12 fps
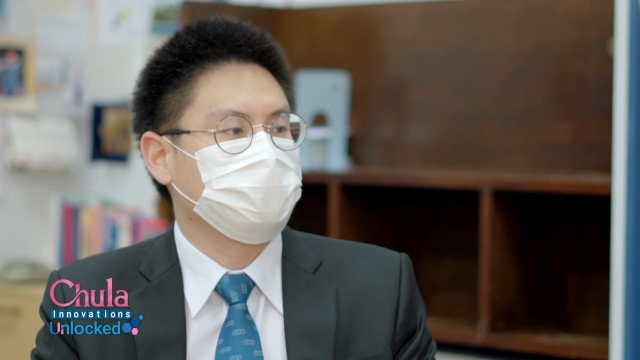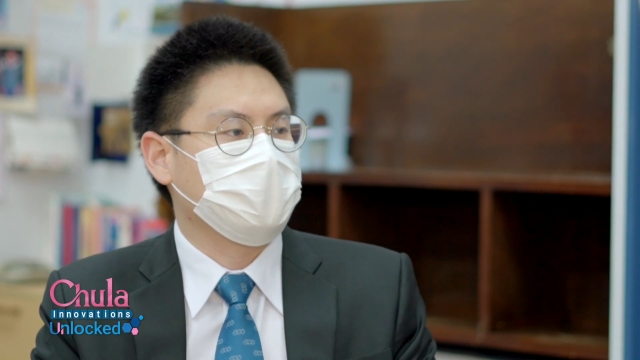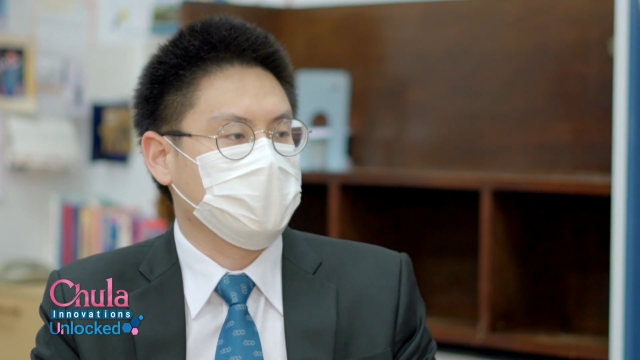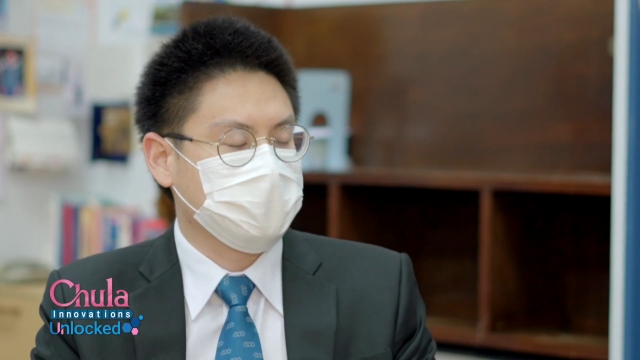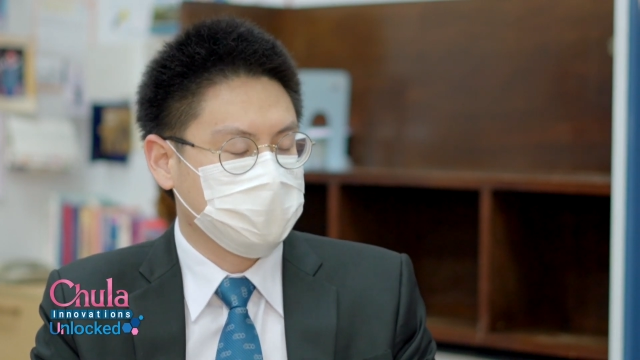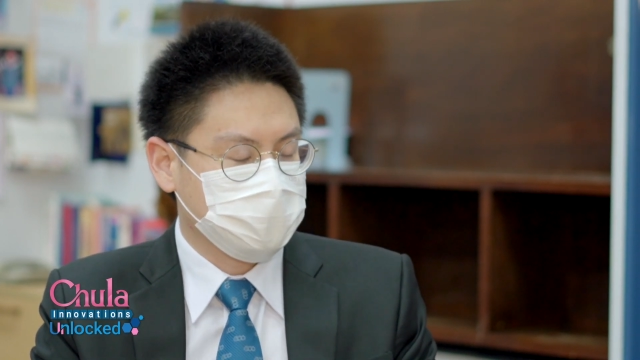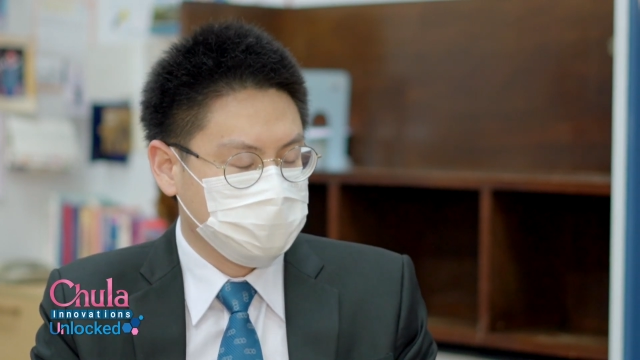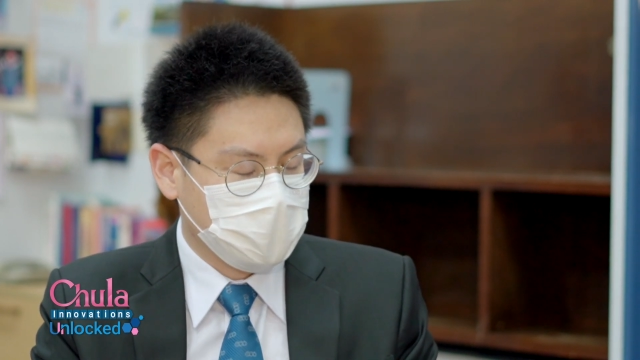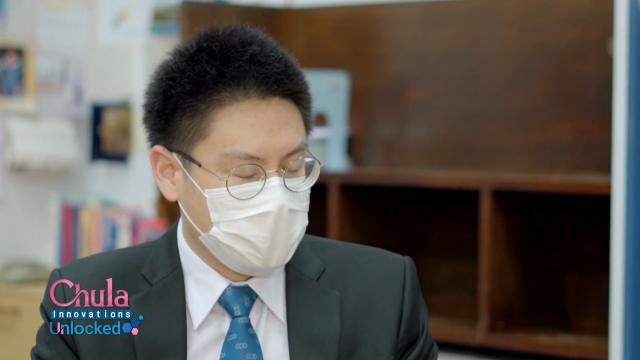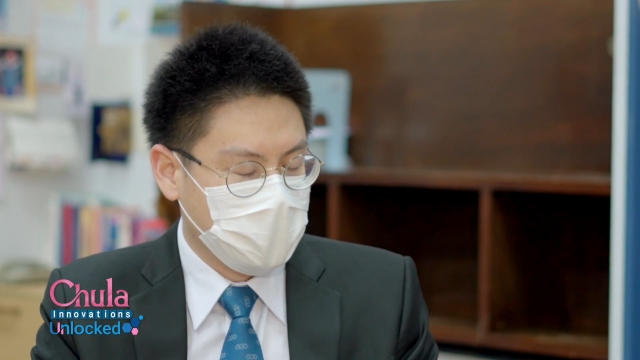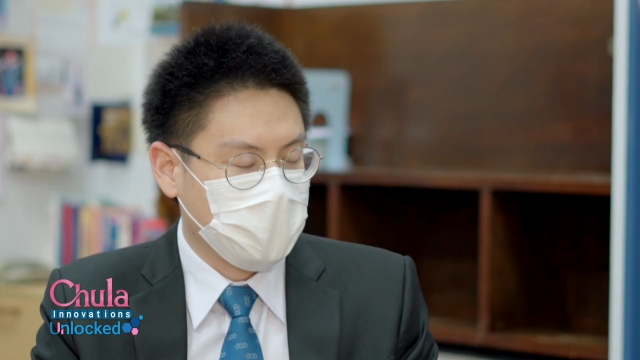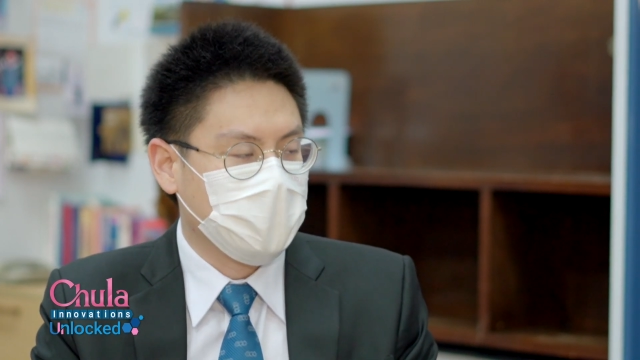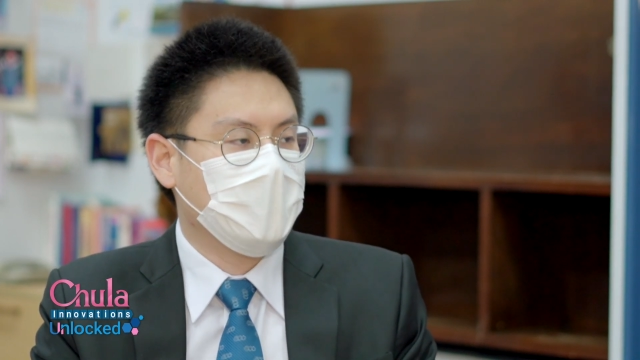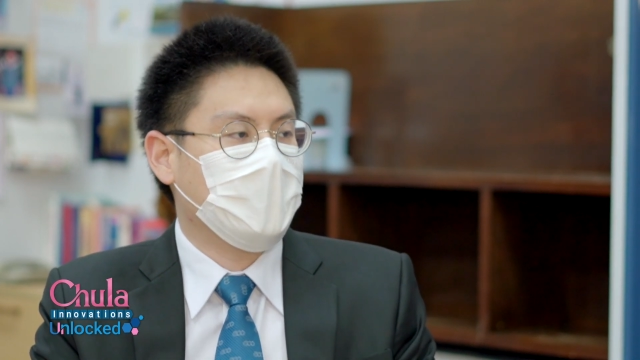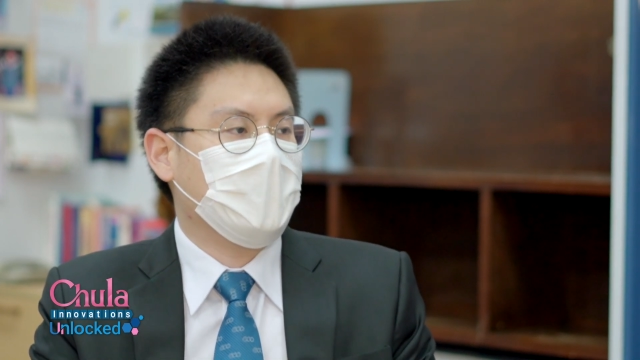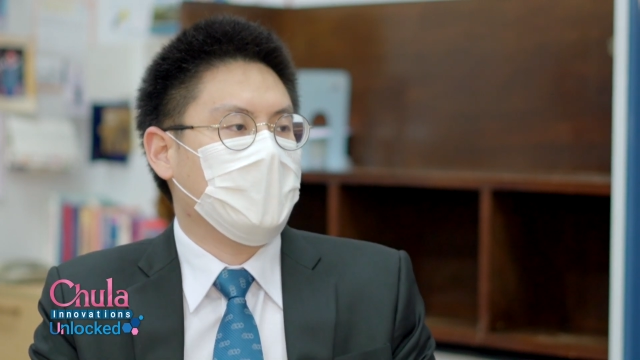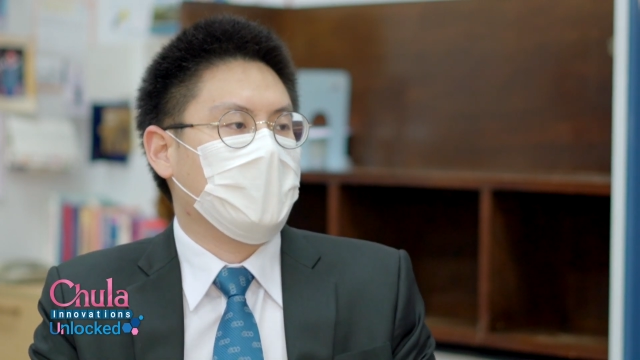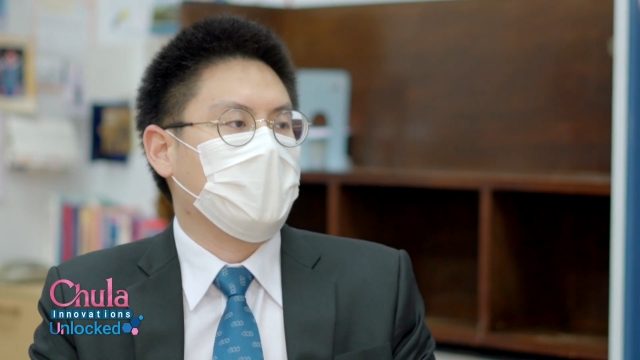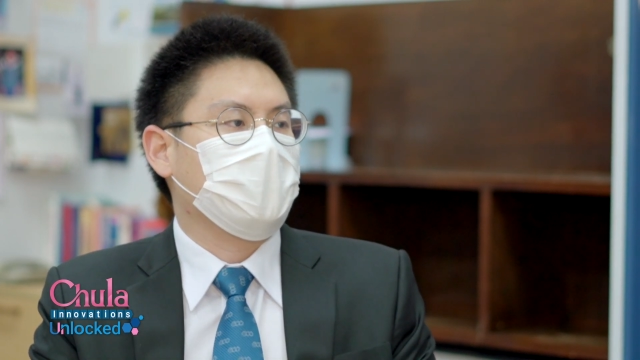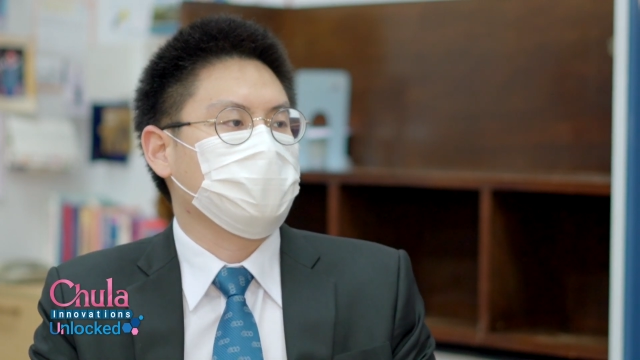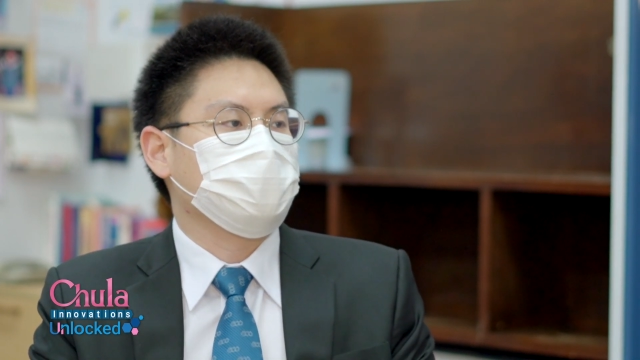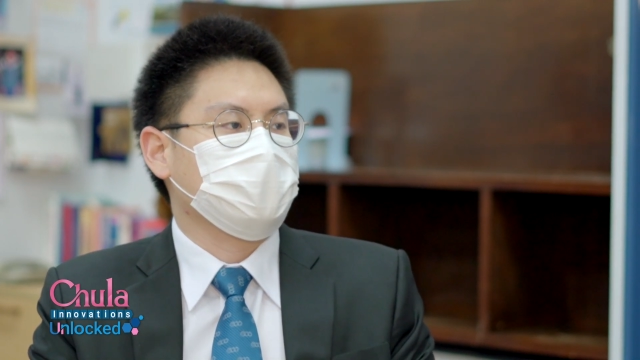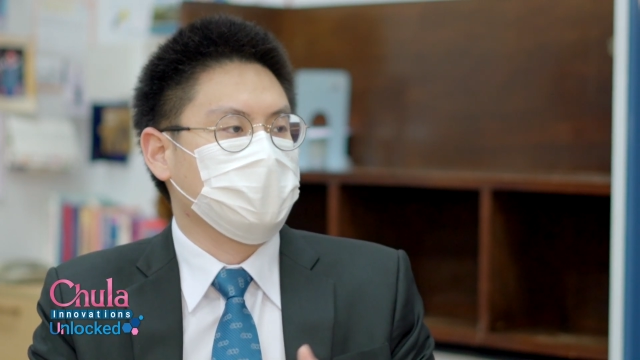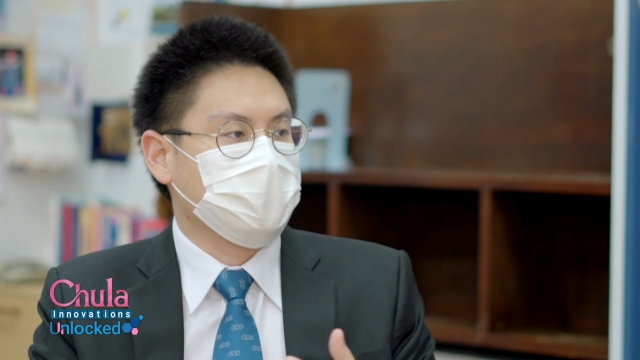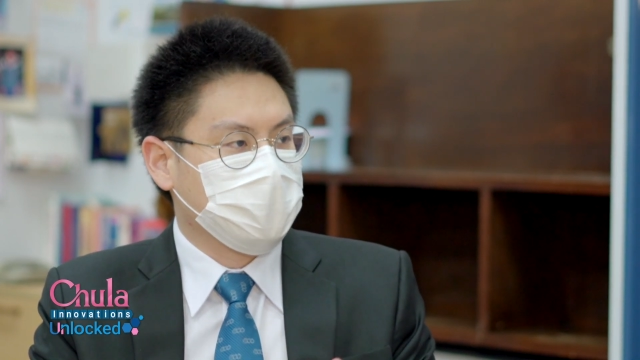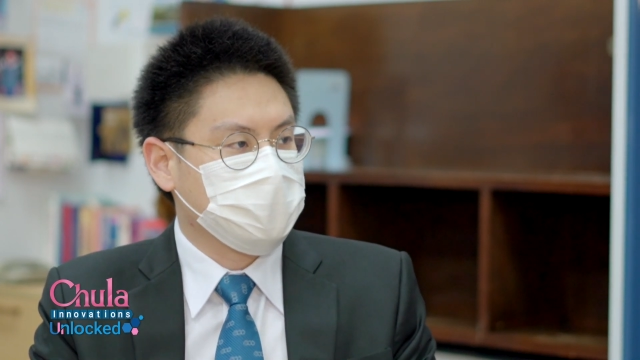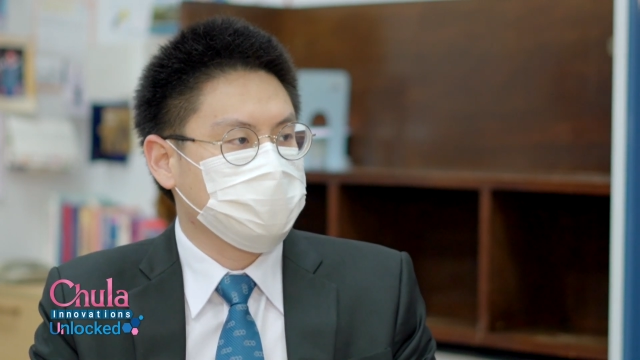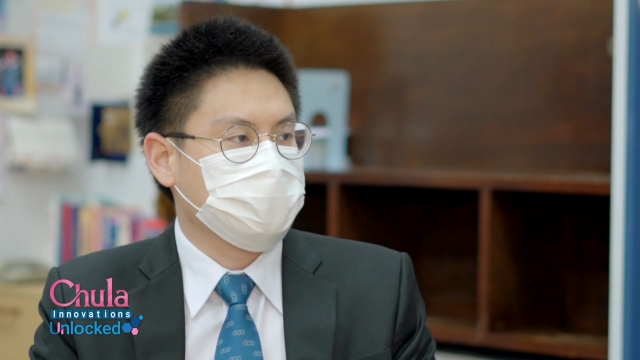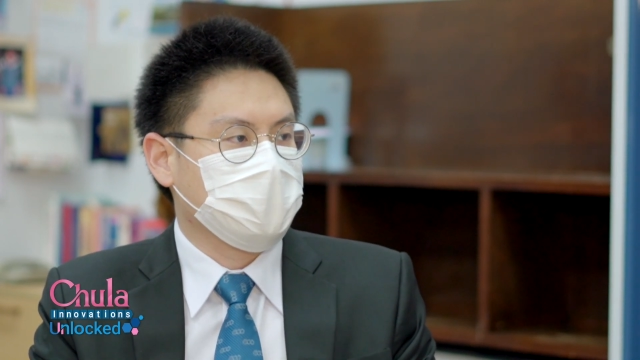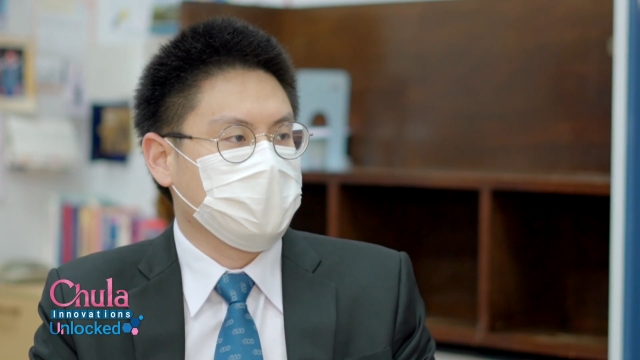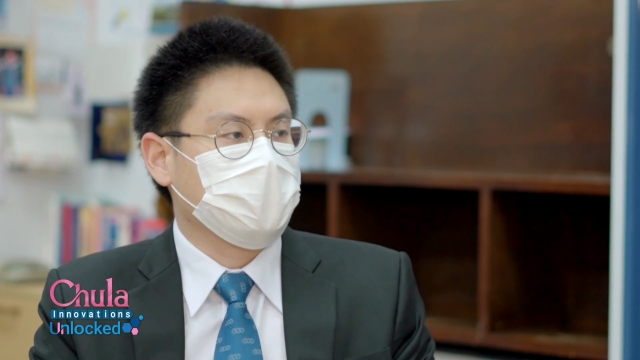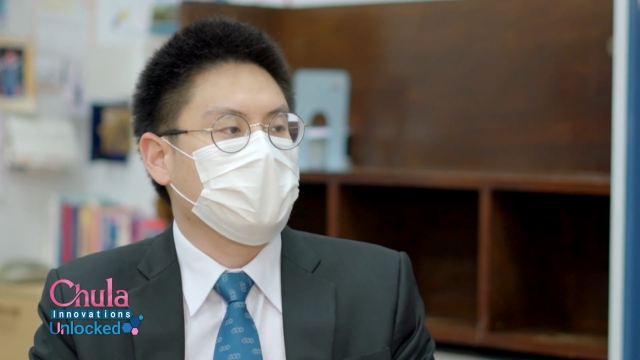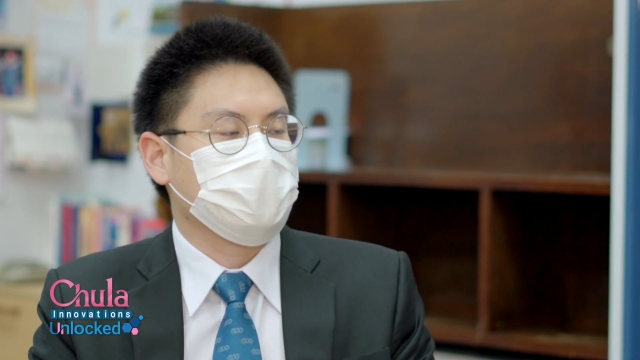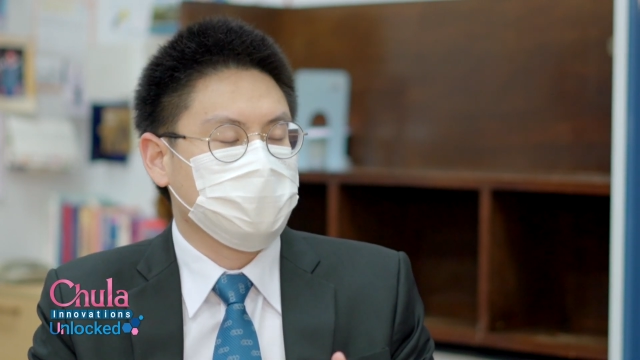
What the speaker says: Pathana as a director,